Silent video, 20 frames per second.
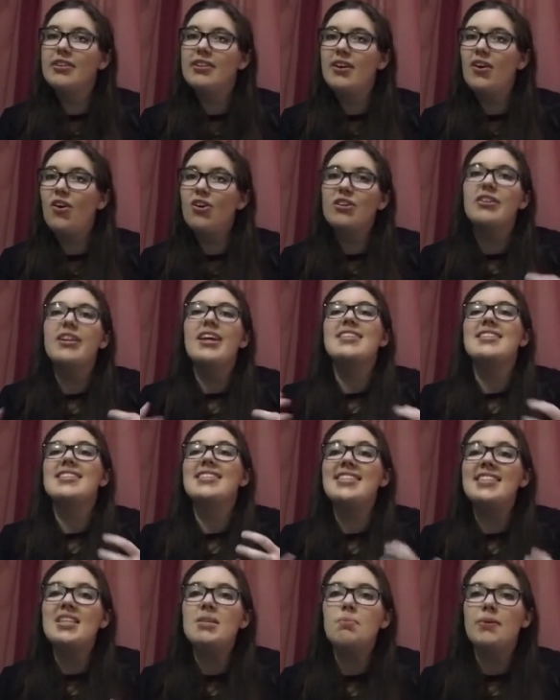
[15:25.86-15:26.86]
aren't as
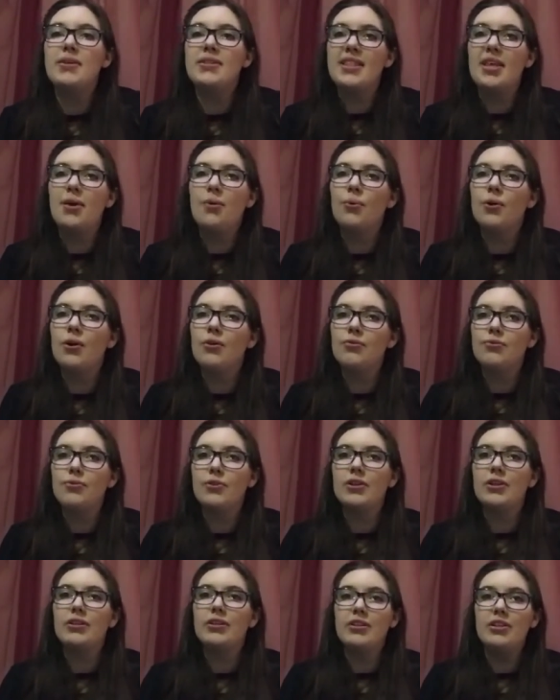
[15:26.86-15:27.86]
deep as they were
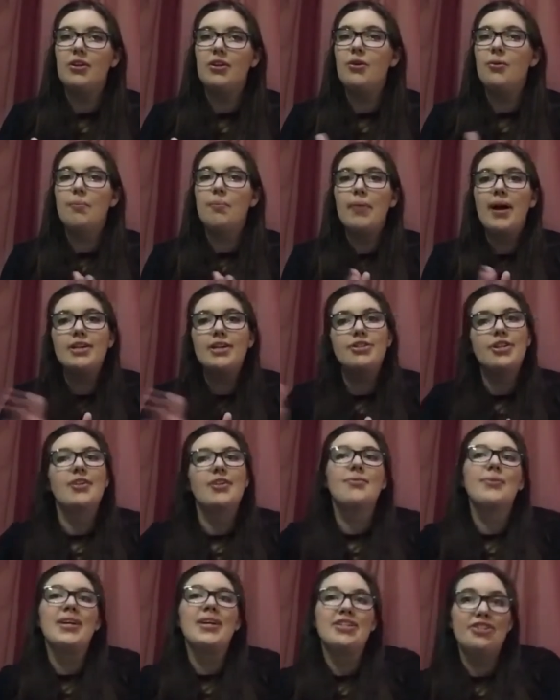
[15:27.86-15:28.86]
for, my
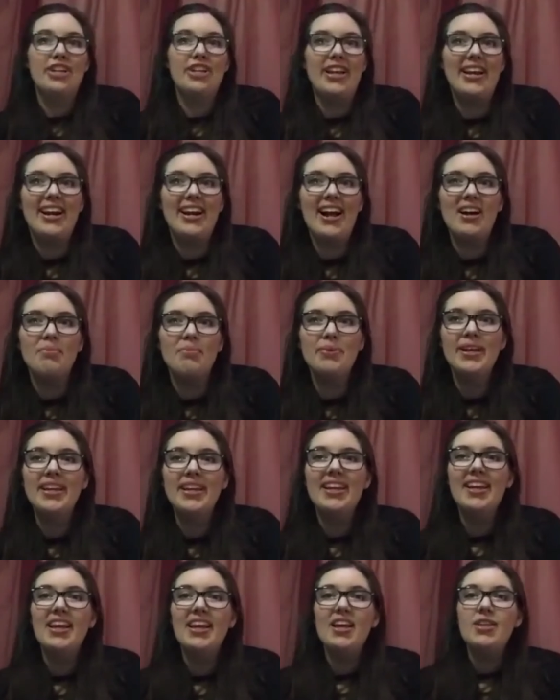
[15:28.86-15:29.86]
generation and up.
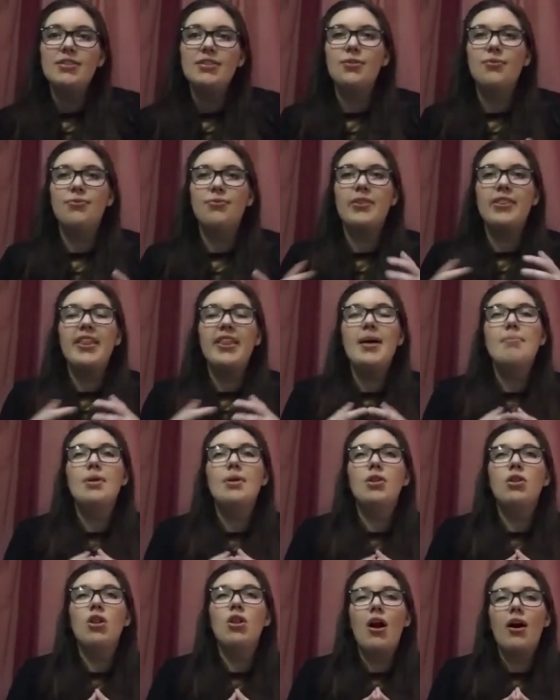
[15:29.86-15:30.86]
So for them, a
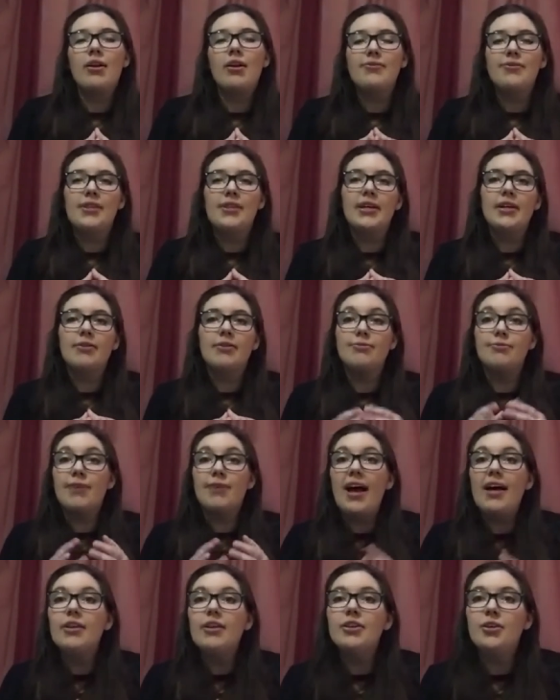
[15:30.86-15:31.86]
lot of their
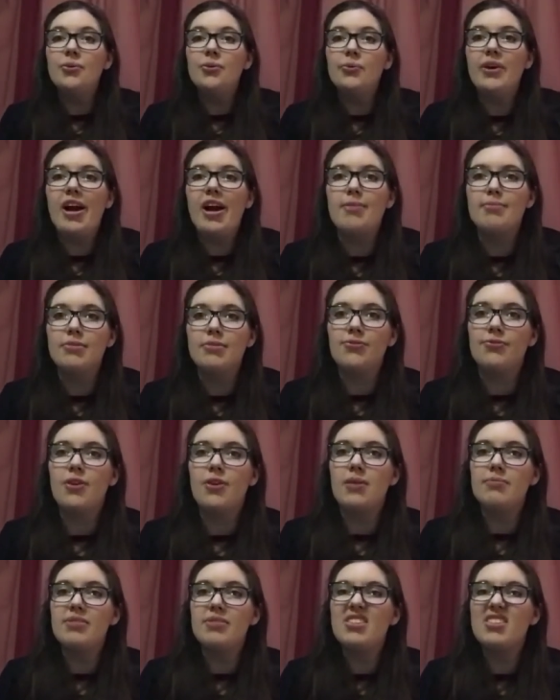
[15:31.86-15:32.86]
value comes
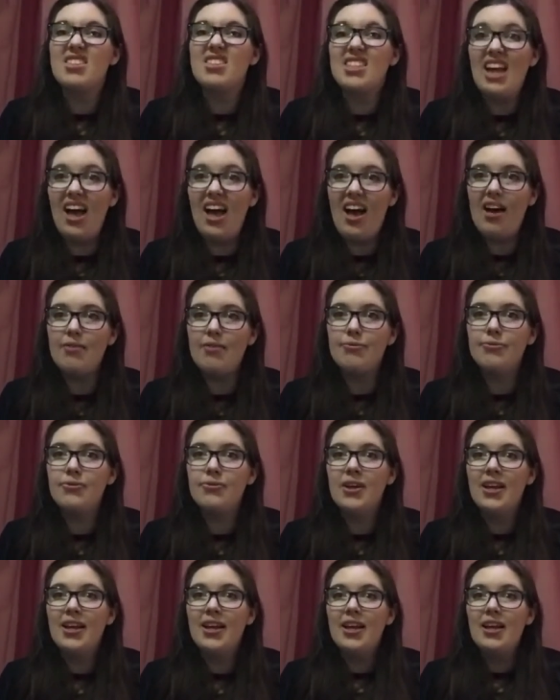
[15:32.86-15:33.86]
from stuff.
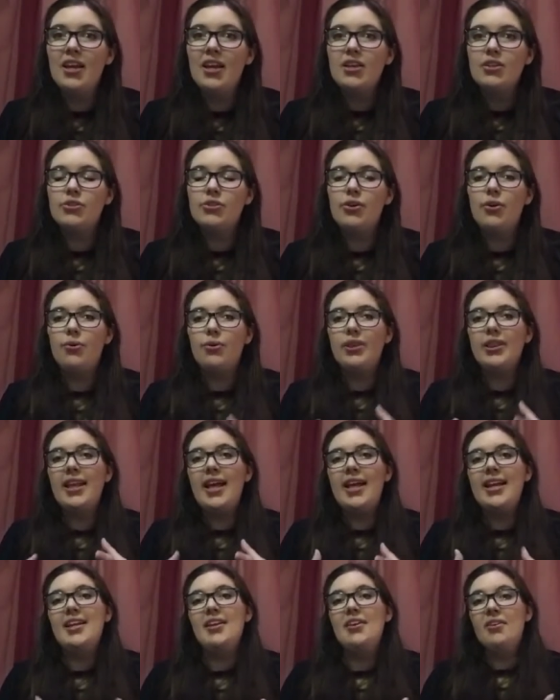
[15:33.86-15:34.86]
So
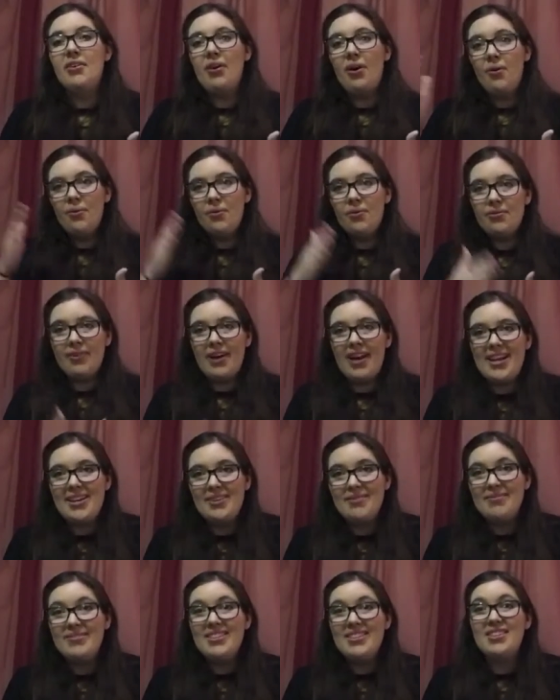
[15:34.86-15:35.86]
letting go of
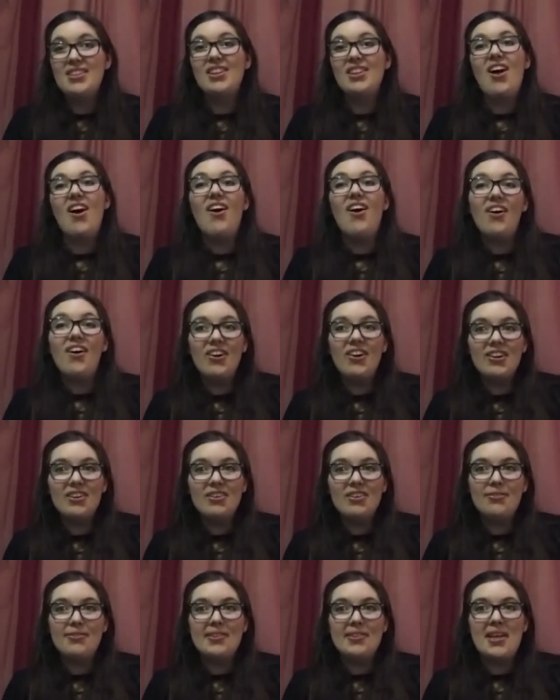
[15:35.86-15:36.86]
items is a lot
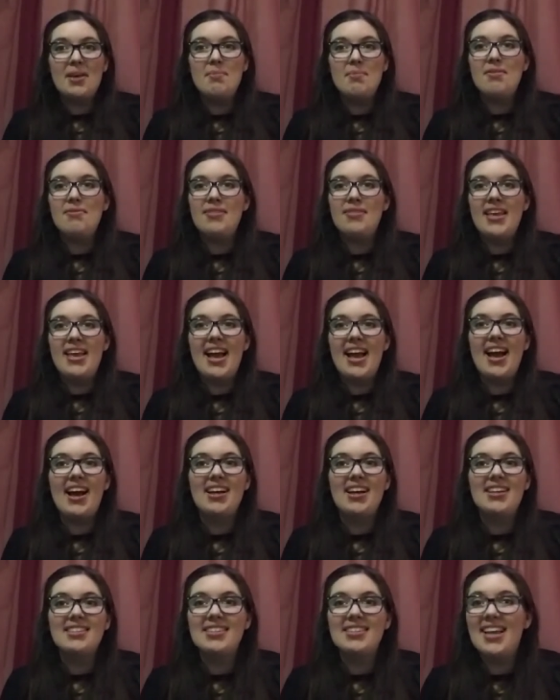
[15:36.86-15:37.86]
harder for them if it
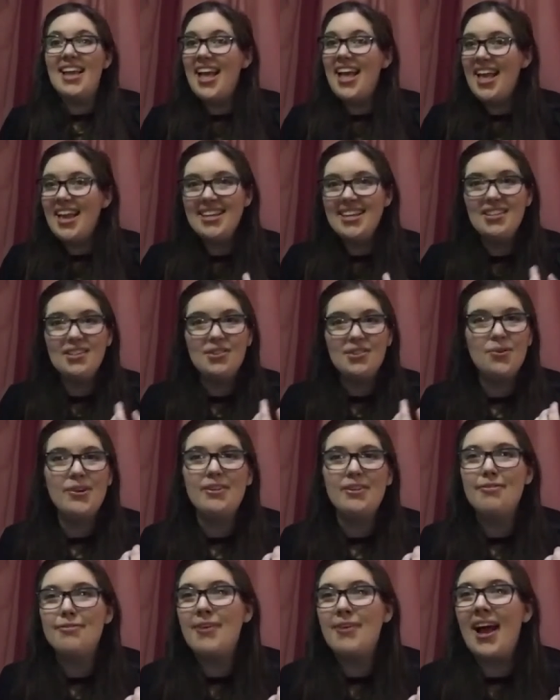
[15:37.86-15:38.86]
has any sort
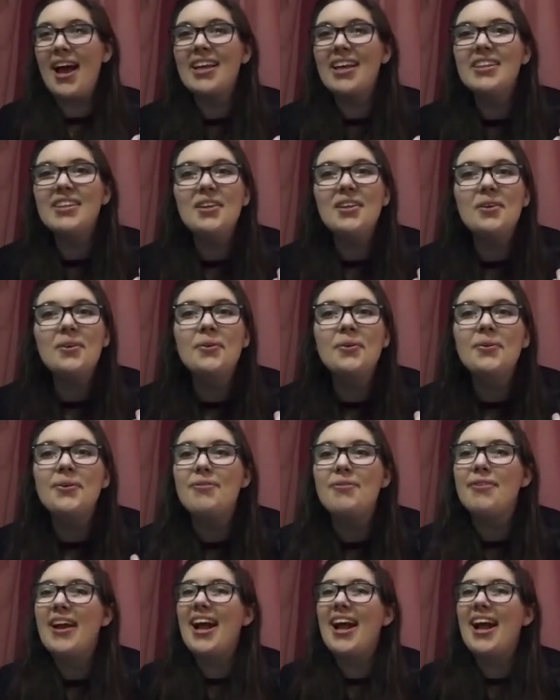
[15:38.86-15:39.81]
of value, if it